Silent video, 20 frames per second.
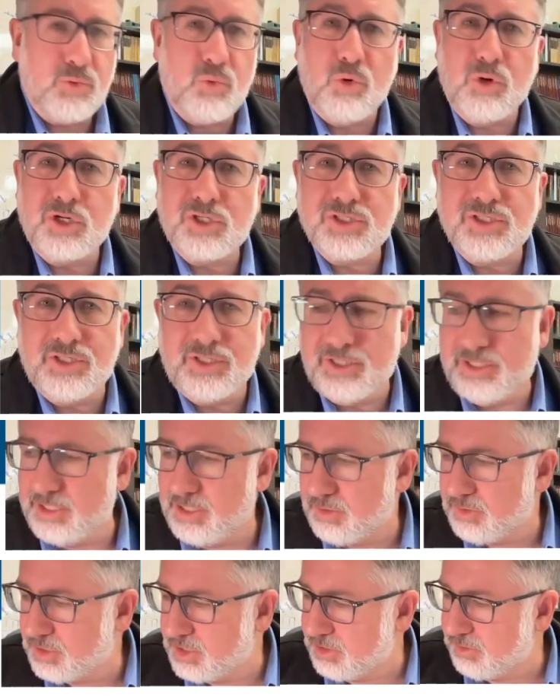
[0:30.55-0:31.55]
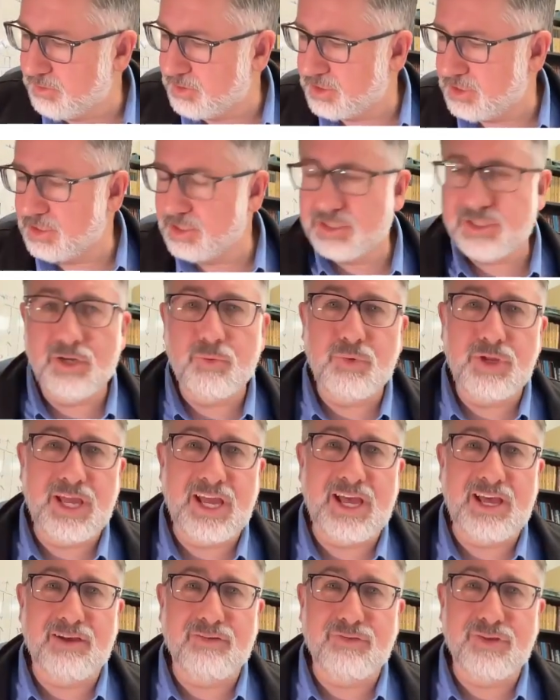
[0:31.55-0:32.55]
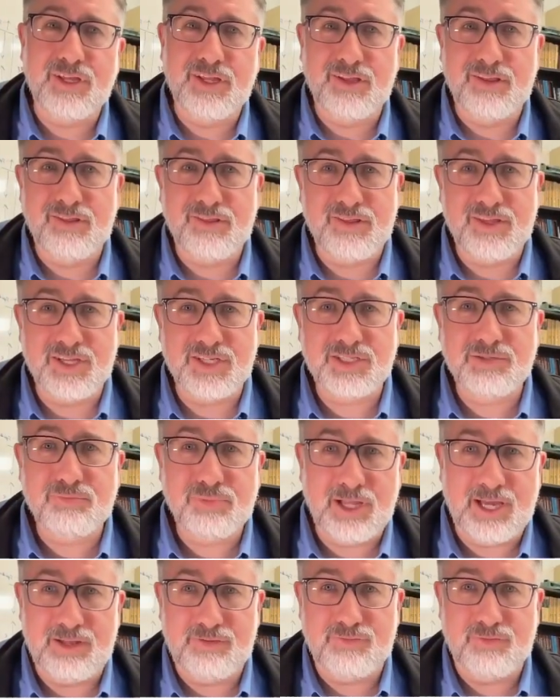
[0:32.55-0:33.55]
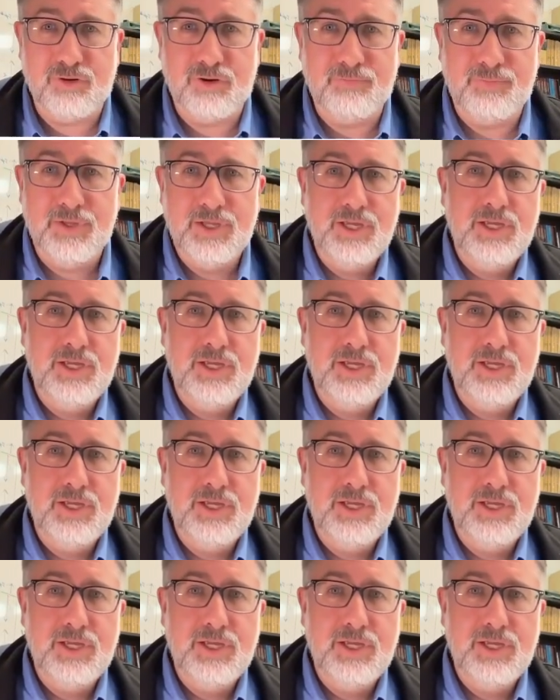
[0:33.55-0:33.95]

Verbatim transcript: quirks and idiosyncrasies that we have in this platform.